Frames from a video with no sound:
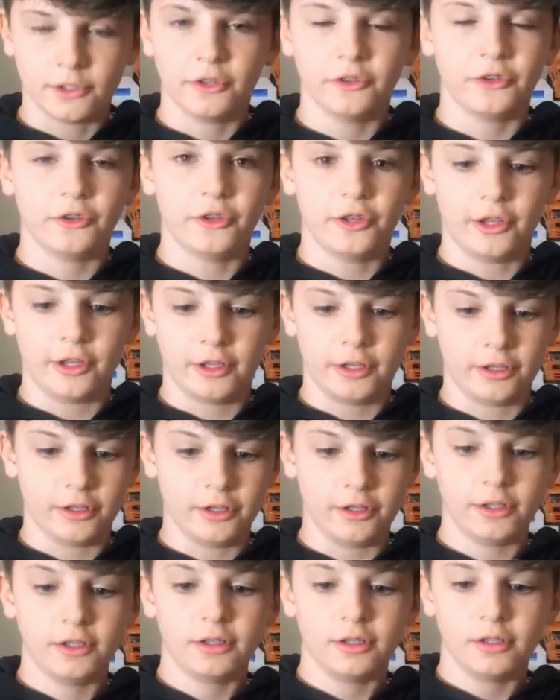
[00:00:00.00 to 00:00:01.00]
this is a
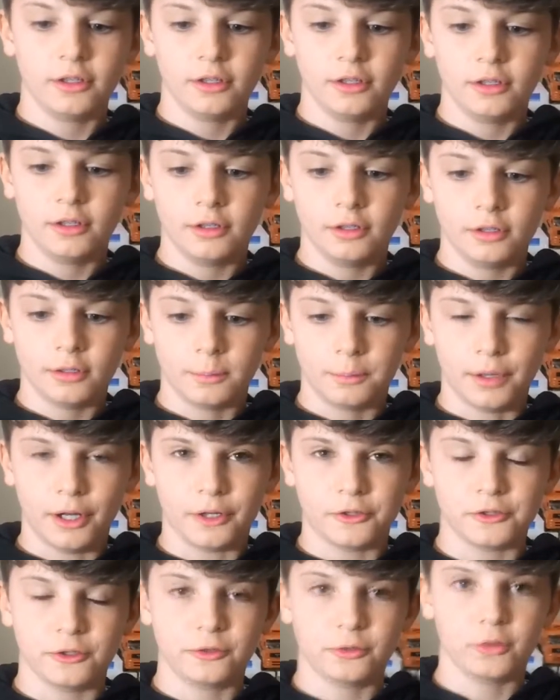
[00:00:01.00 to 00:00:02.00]

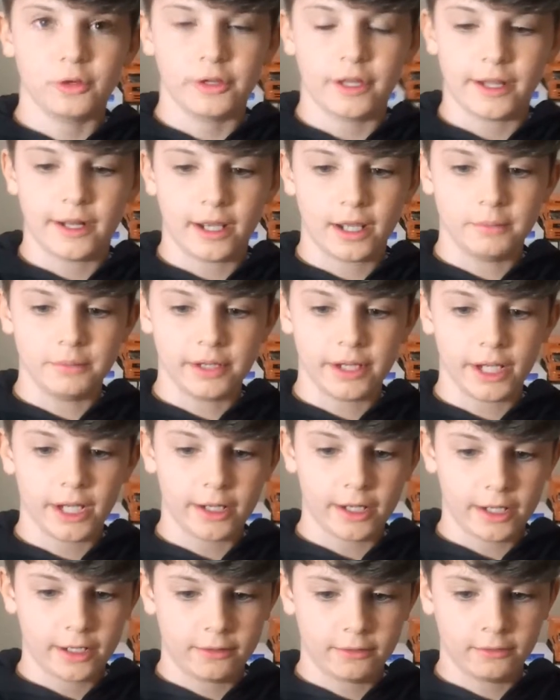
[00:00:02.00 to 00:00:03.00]
puncher toy that I made
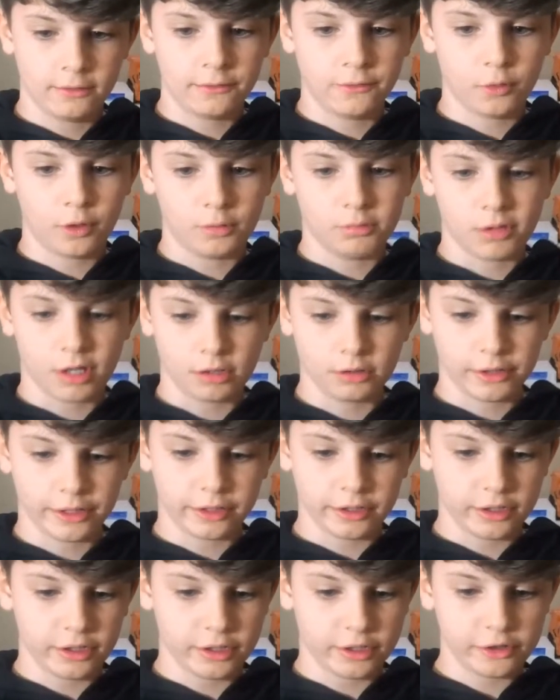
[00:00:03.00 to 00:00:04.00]
out of a four bar
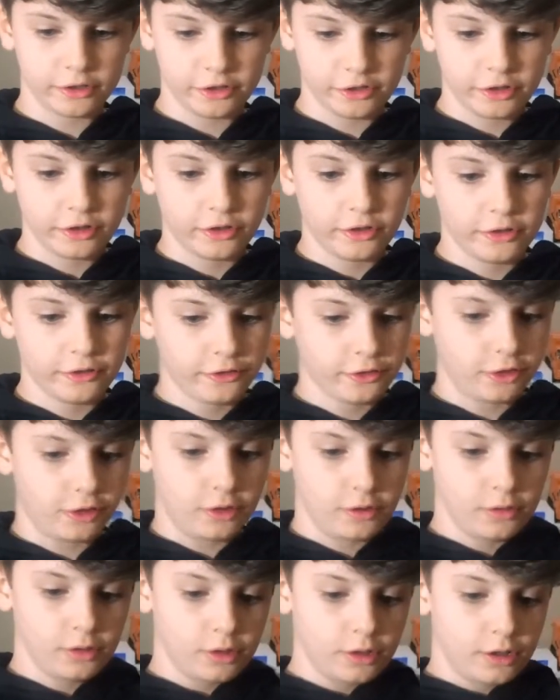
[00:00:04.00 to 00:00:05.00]
linkage.
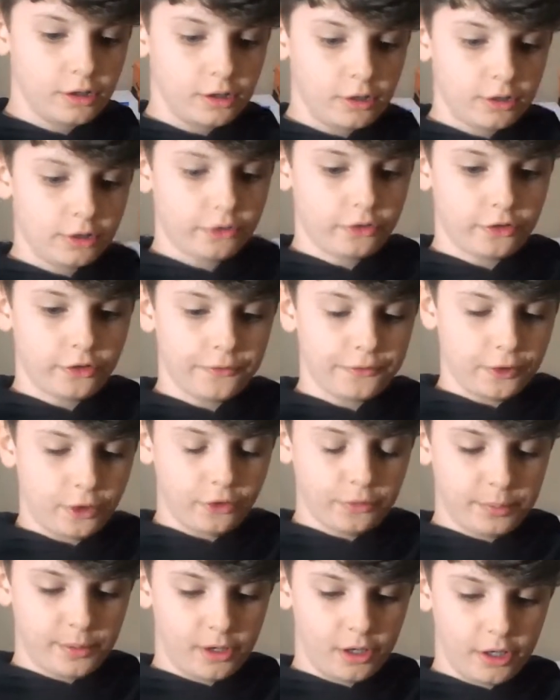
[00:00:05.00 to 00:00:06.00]
So this is the
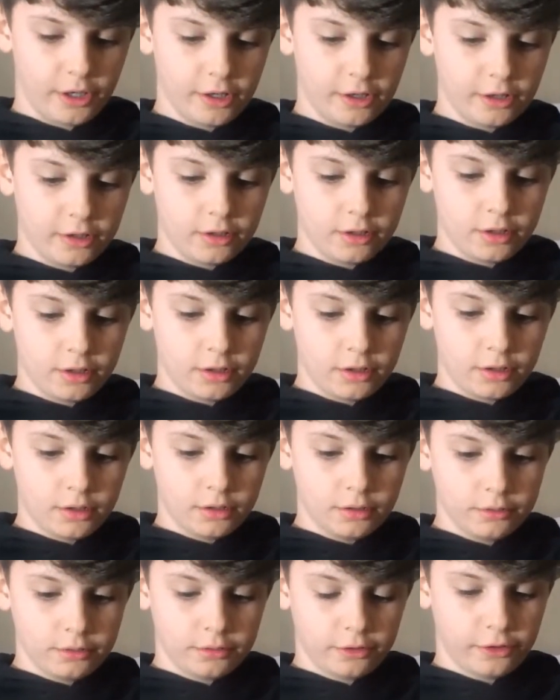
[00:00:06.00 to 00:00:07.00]
first bar.
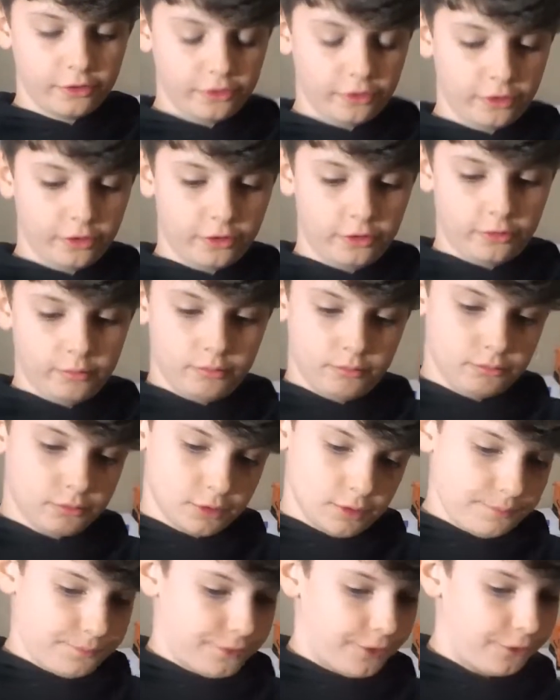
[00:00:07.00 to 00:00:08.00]
This is
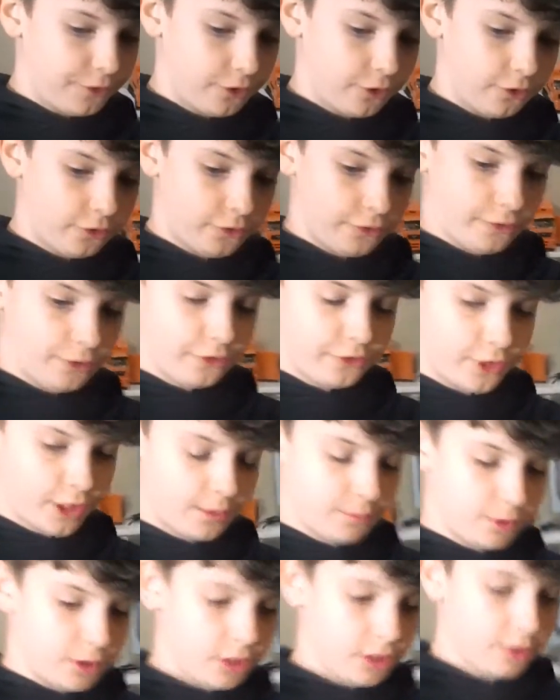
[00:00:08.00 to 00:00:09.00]
this is the
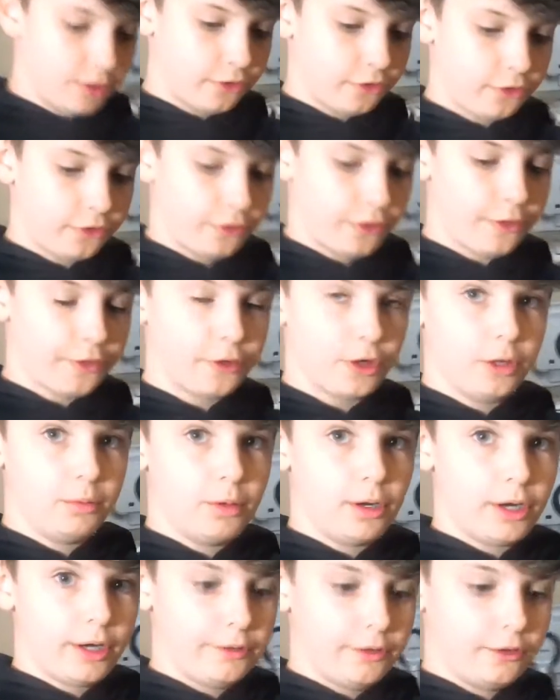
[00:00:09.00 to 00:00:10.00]
second bar, this is the third
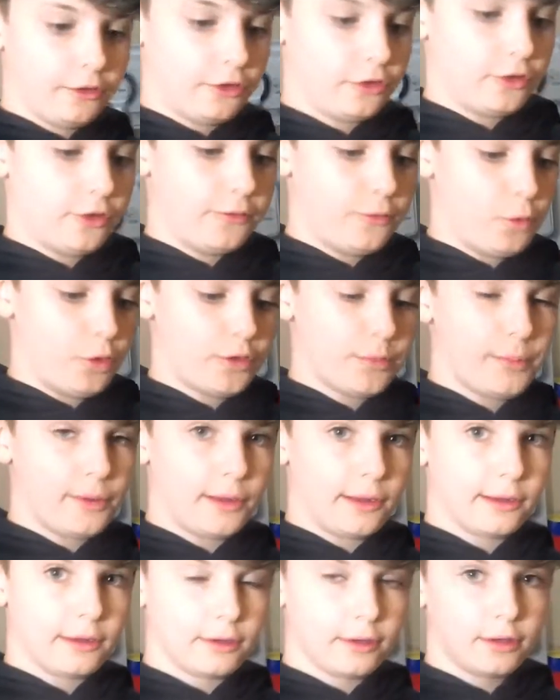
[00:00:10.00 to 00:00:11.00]
bar, and this is the fourth
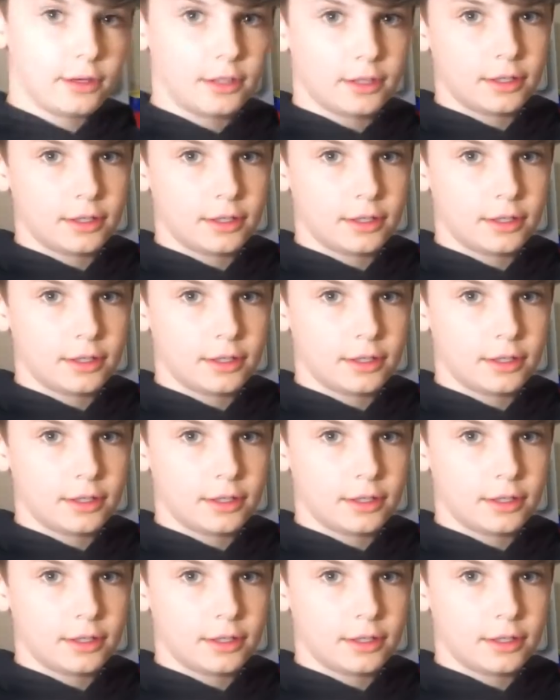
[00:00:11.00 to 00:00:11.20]
bar.